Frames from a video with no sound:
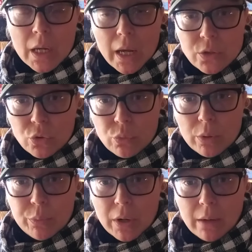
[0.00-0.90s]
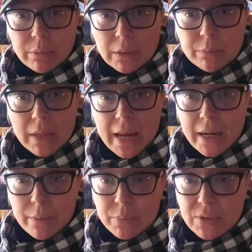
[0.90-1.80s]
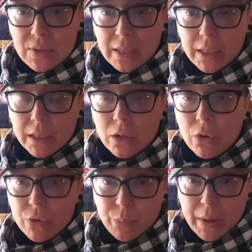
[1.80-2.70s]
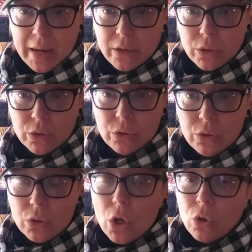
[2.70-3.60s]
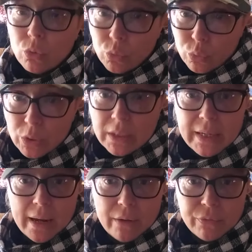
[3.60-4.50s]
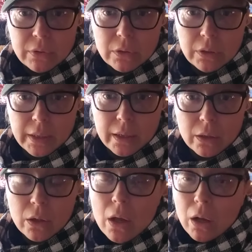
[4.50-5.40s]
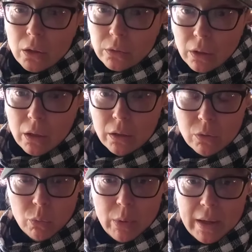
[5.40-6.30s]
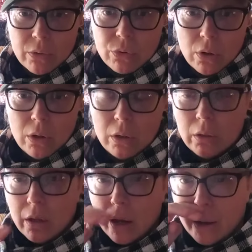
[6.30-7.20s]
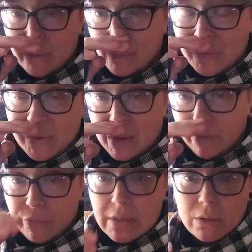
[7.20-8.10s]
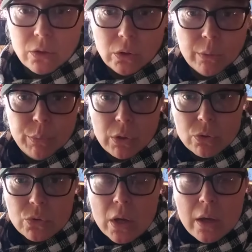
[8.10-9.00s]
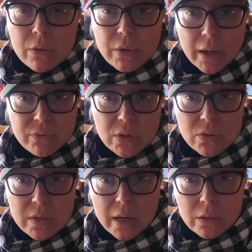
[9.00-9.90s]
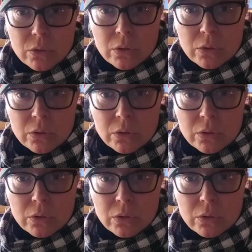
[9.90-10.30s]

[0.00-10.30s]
it's a real problem. And I'm seeing the pattern really effing clear, along with all of the physical abuse that I've sustained.